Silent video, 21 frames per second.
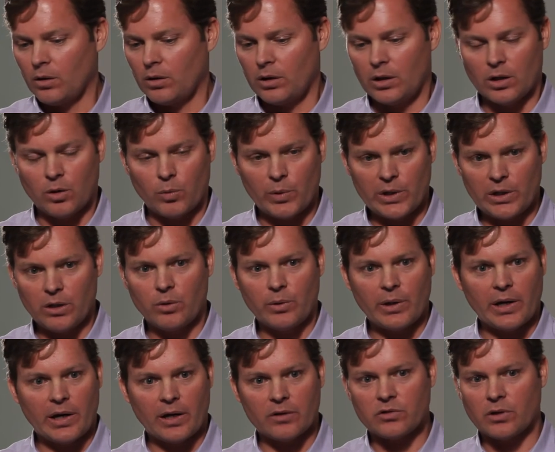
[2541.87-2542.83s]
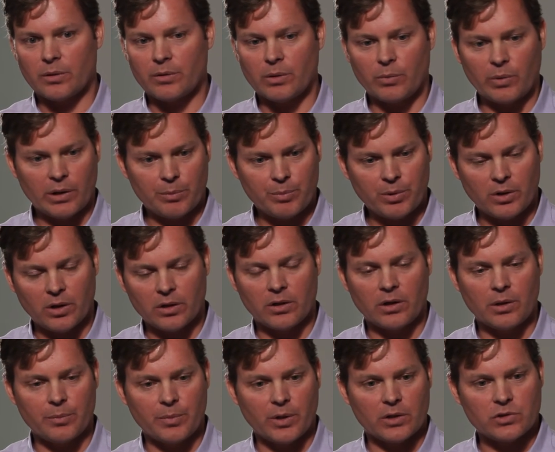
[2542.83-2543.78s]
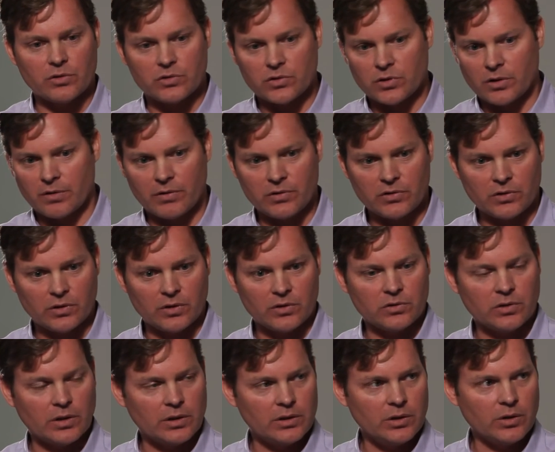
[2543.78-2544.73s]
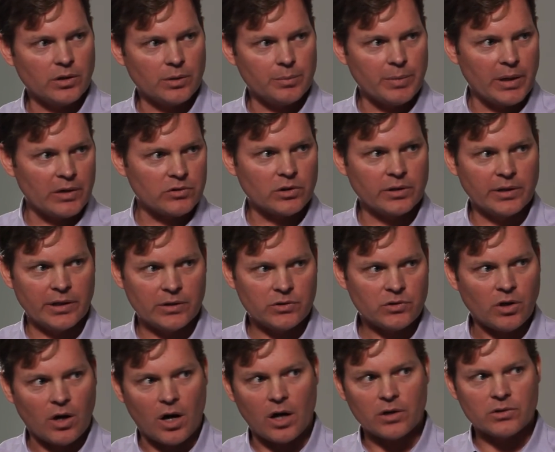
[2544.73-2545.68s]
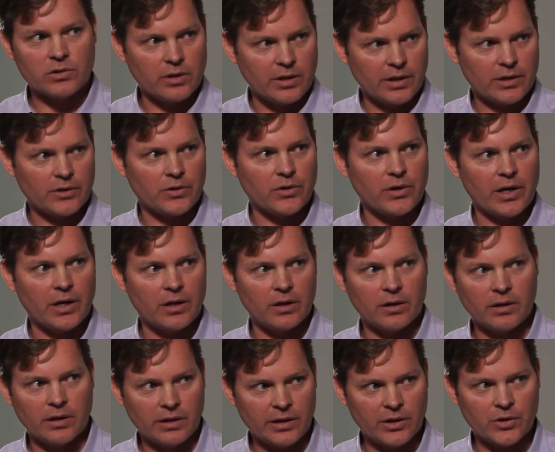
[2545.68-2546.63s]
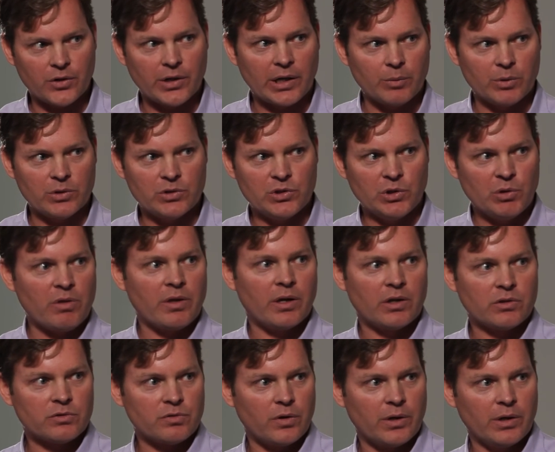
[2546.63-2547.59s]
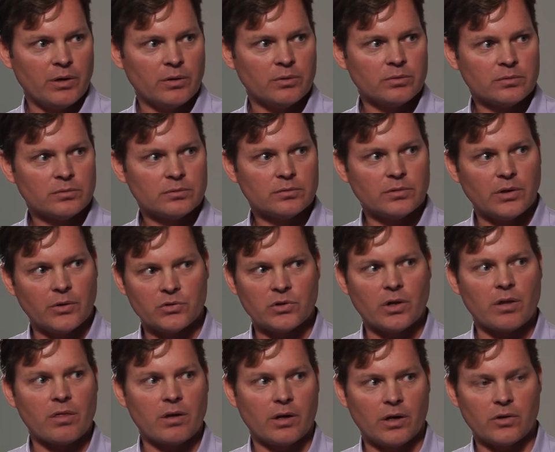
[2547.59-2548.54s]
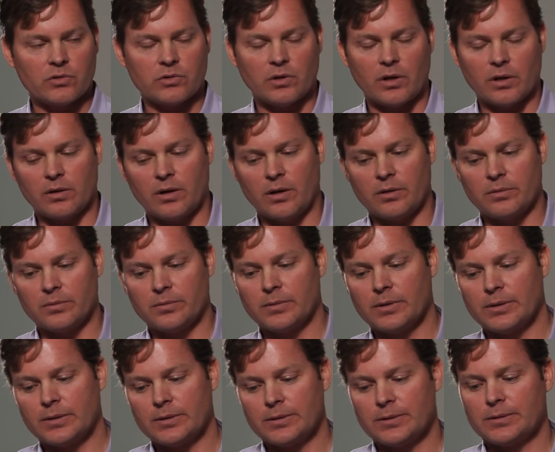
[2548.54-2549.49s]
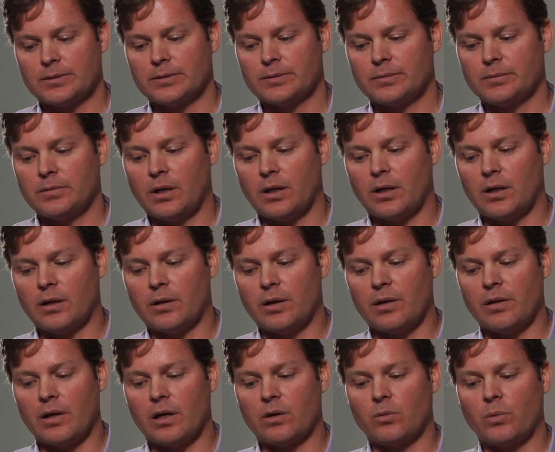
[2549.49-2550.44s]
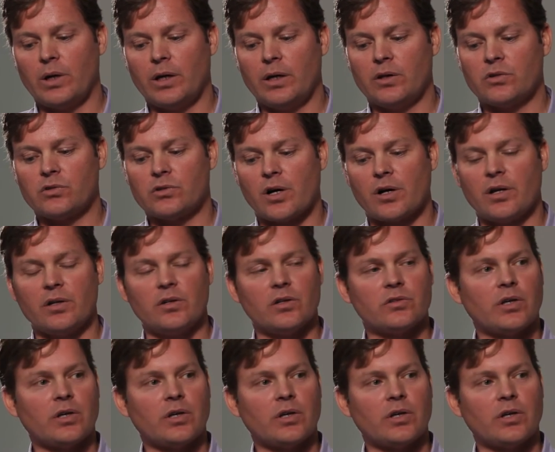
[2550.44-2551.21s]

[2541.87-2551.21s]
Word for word: you know, we knew we had something. We had plugged in a bunch of services, and you could basically talk to the internet, and the internet would do things for you. There was nothing else like that. Uh, and then we started I, I